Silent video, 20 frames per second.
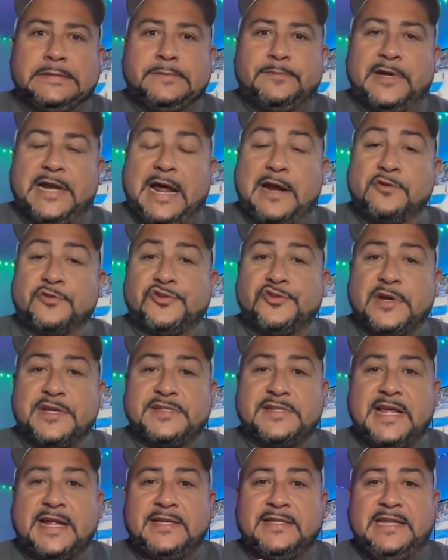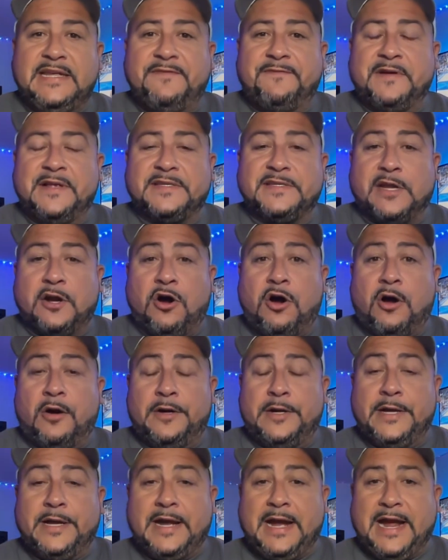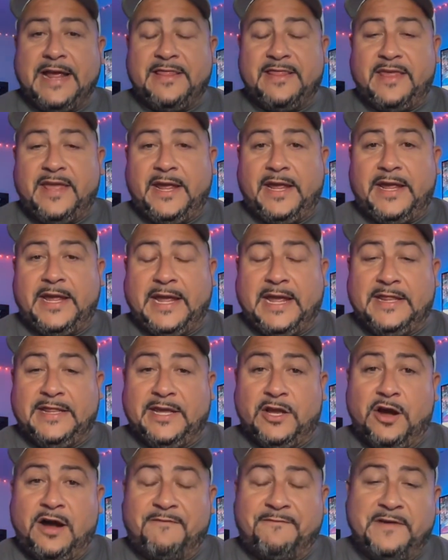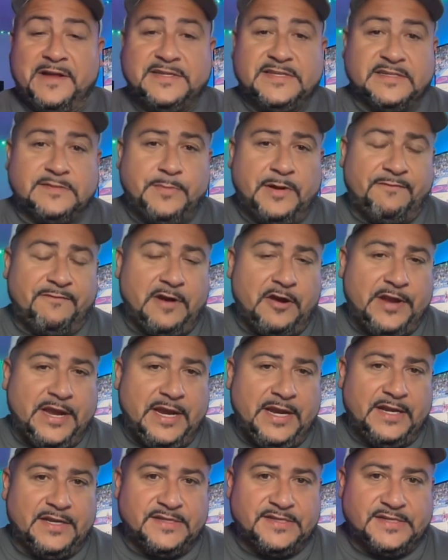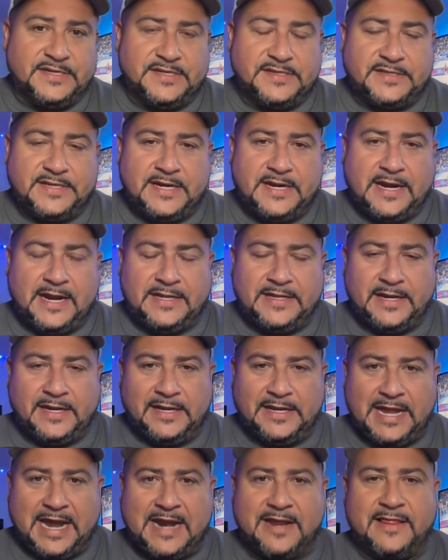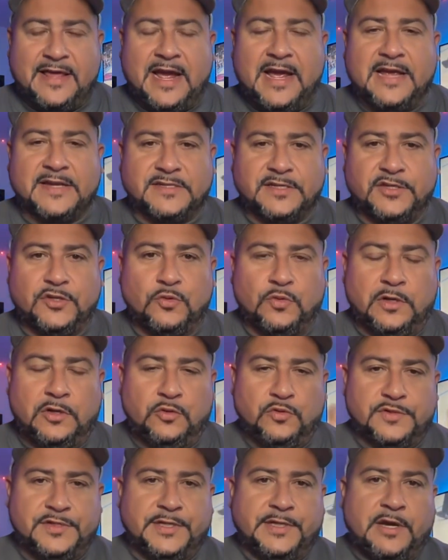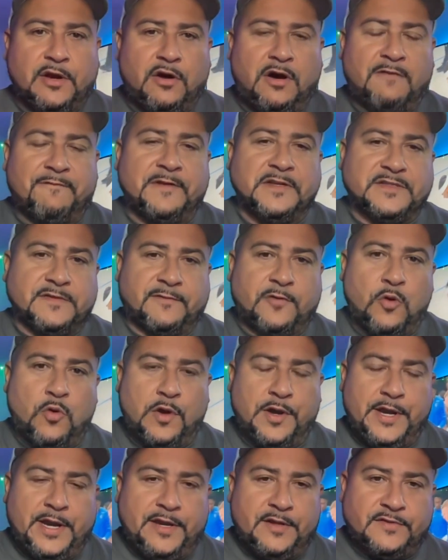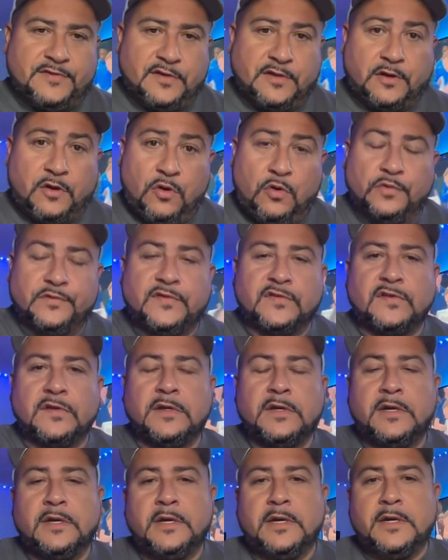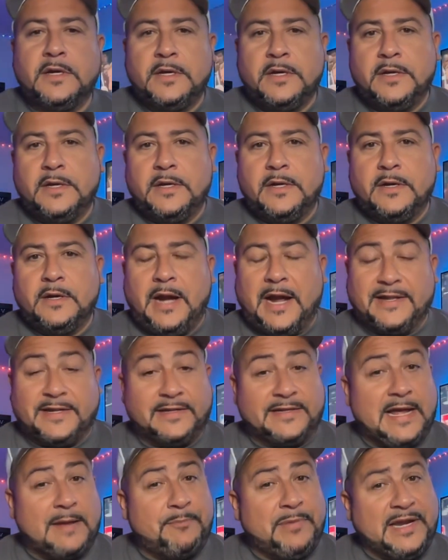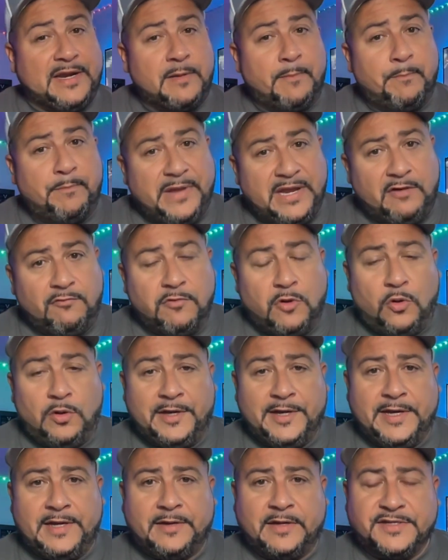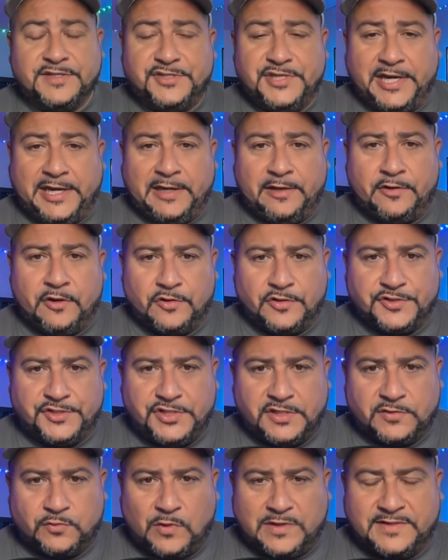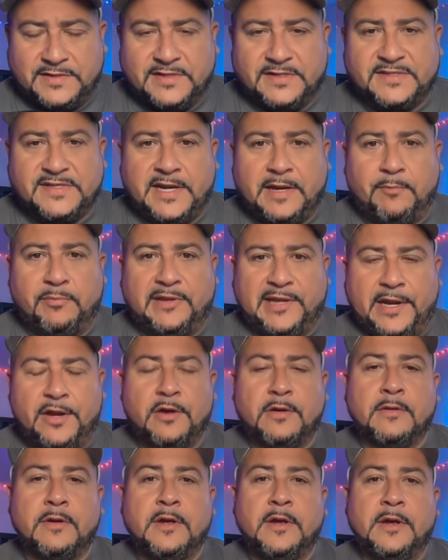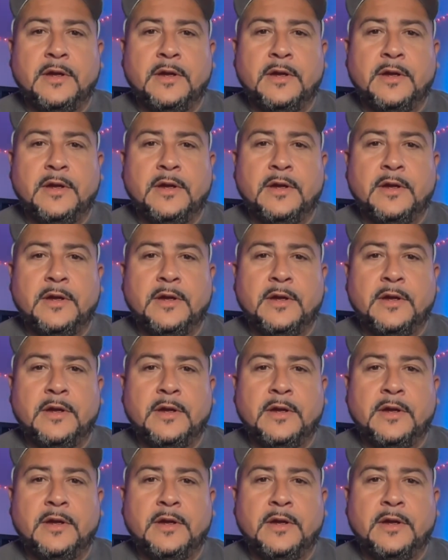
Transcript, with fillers: But I don't trust that defense at all. I think, and the offense has been very inconsistent. I think a lot of that has to do with losing their offensive coordinator to the Colts. I think that played a big role in it because Jalen Hurts just wasn't the same player.